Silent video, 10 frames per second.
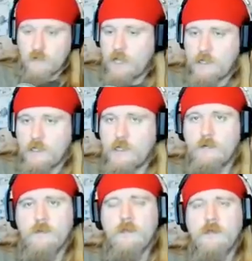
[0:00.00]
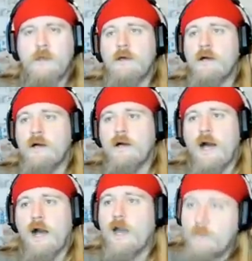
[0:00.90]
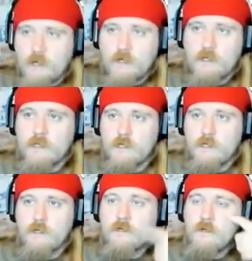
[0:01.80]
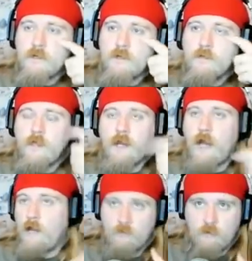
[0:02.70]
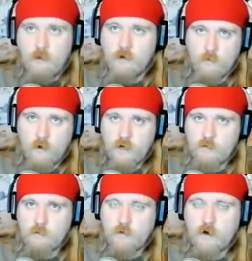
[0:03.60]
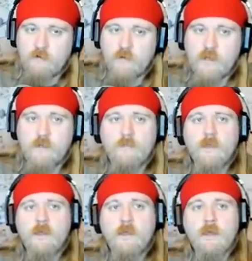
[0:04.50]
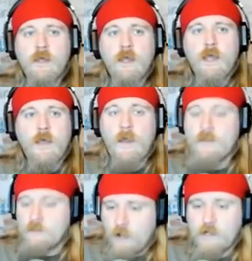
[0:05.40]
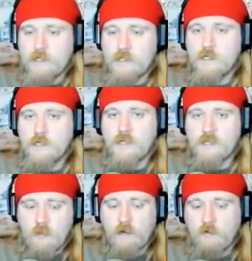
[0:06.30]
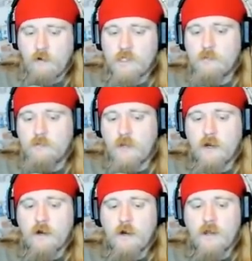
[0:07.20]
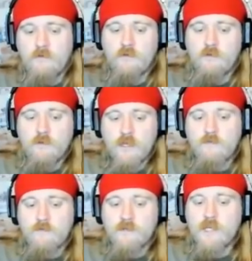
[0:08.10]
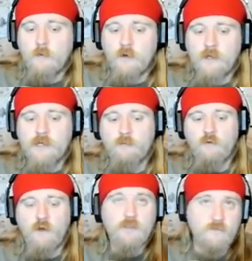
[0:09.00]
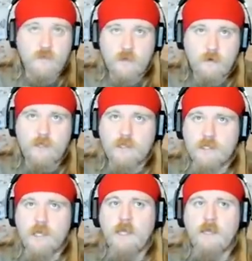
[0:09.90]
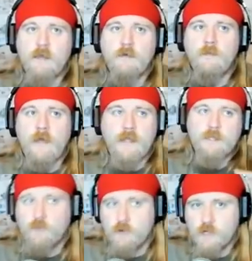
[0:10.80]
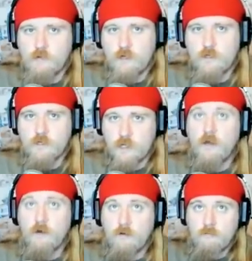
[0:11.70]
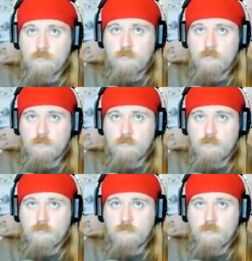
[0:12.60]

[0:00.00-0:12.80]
what I did. I made a decision that I no longer wanted to be a part of it, and that's my decision. That's my cross to bear. And if you're looking for someone to point the finger at and say, that's the person who ended the show,